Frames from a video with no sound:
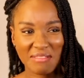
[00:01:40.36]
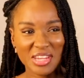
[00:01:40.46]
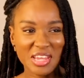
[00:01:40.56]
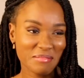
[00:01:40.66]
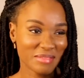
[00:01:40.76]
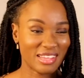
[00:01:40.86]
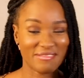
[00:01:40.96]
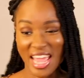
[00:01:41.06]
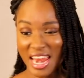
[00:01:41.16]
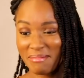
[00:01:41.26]
"I'm sure you must
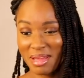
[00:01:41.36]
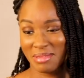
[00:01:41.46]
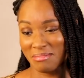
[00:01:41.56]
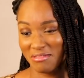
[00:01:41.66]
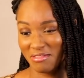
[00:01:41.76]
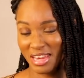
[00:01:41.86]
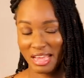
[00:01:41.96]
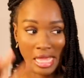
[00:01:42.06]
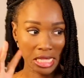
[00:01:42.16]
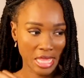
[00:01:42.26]
have heard about me before
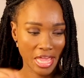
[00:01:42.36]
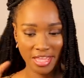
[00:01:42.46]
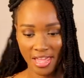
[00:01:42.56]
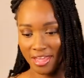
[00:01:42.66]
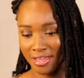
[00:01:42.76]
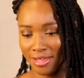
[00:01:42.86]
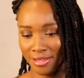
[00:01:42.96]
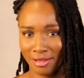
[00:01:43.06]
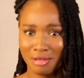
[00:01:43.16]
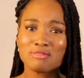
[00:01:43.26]
now. Yeah, yeah,
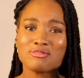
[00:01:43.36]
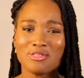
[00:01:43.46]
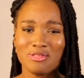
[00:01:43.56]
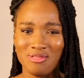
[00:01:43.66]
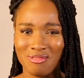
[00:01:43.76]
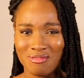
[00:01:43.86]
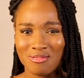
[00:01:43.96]
yeah, yeah. Who knows you?